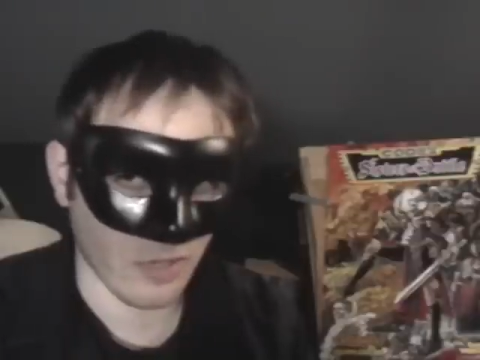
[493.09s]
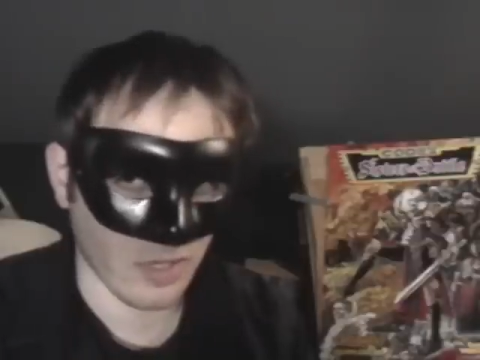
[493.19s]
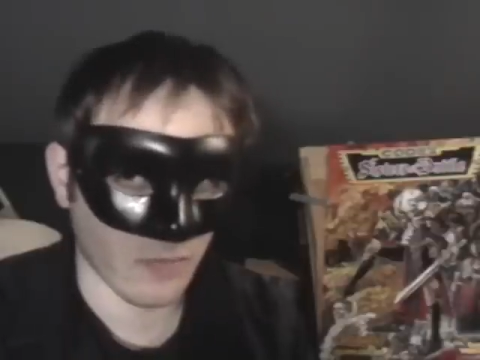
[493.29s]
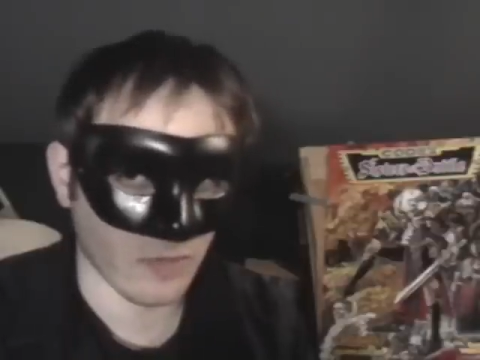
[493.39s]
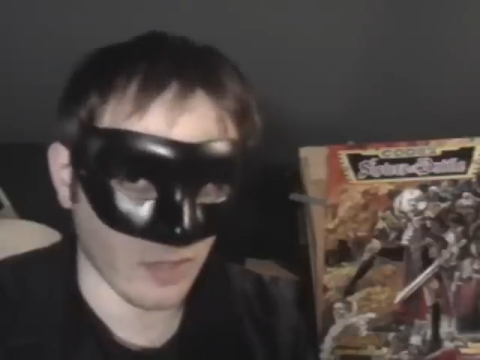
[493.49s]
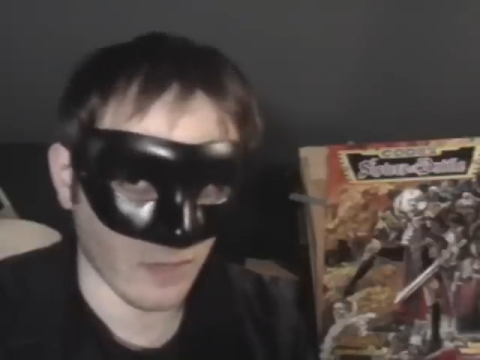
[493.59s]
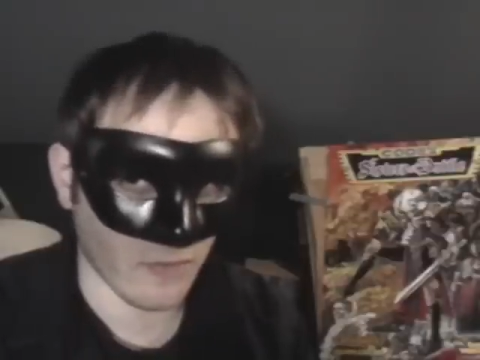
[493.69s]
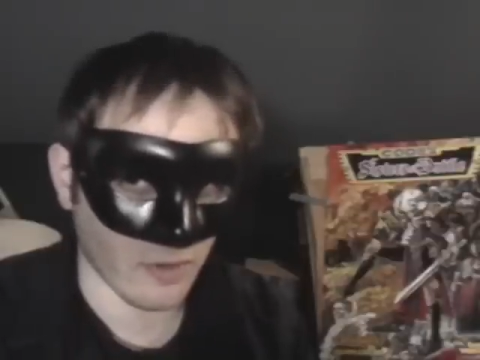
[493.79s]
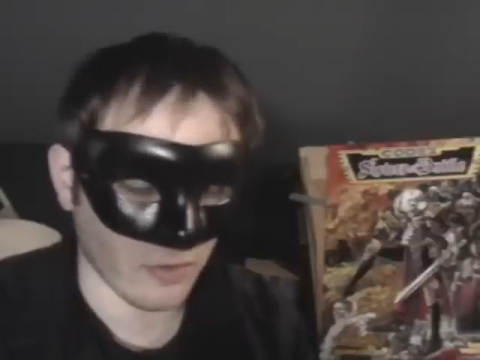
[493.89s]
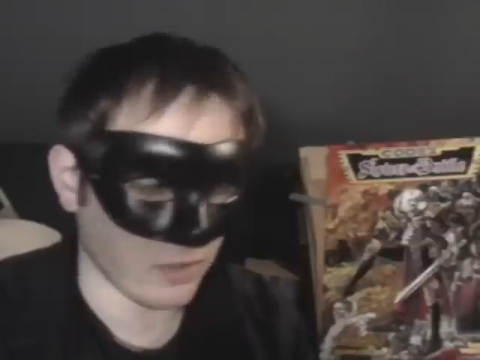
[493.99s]
him
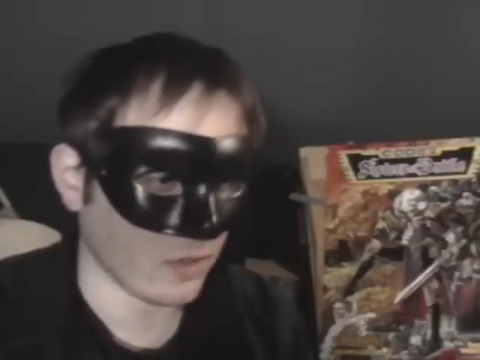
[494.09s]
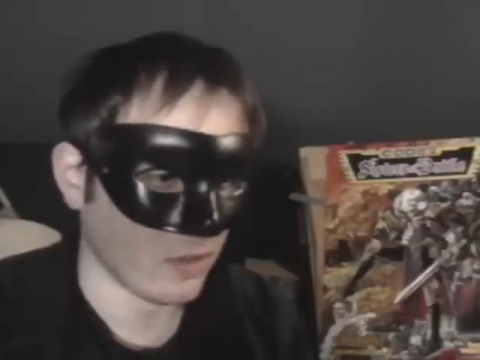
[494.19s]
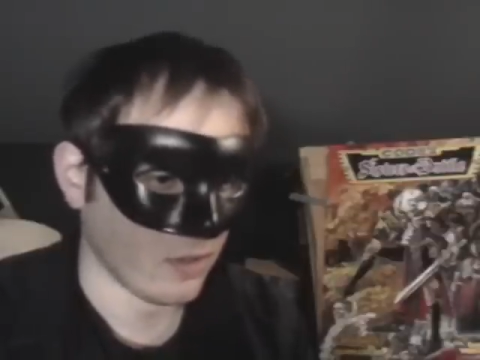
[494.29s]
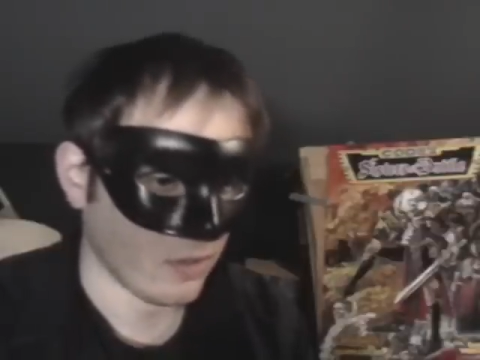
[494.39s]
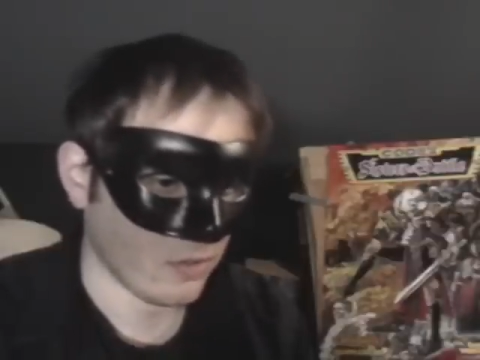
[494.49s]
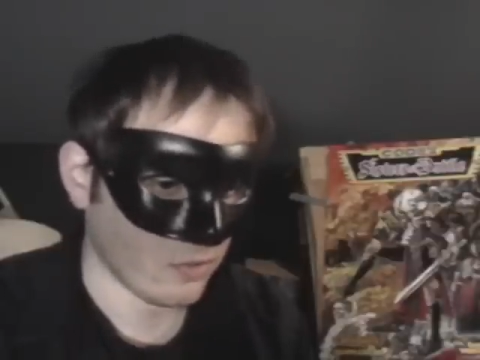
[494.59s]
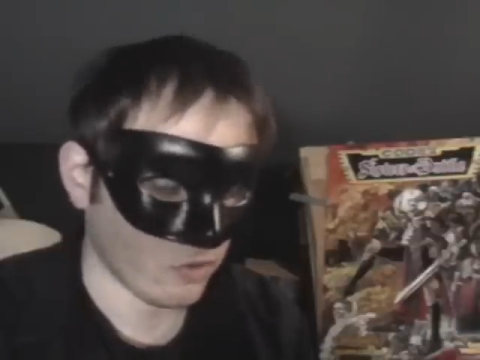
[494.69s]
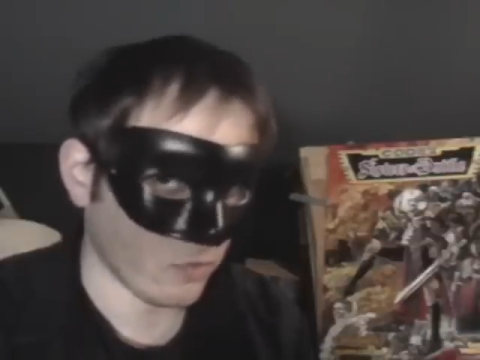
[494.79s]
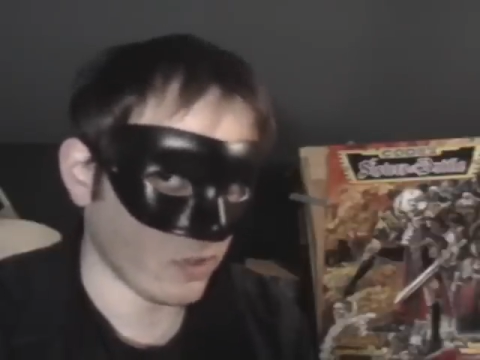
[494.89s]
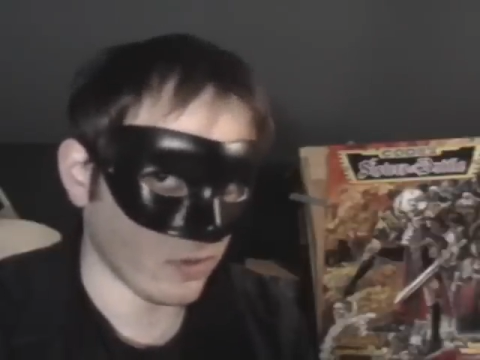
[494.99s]
definitely
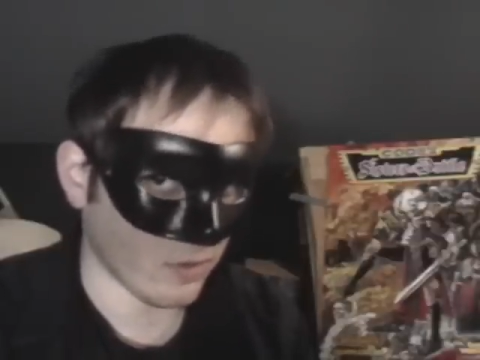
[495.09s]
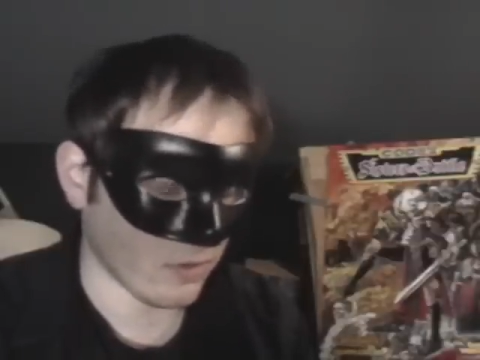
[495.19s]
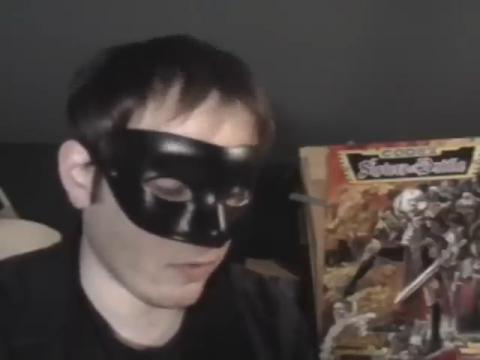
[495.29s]
should be in there.